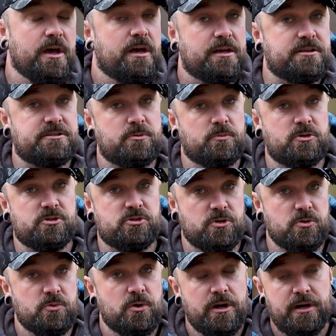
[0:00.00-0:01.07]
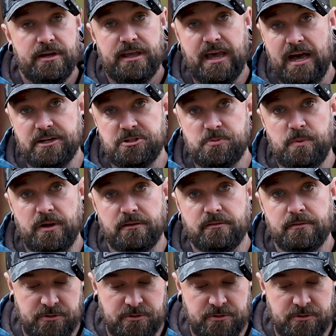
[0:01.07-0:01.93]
It's the Wazoo cash belt.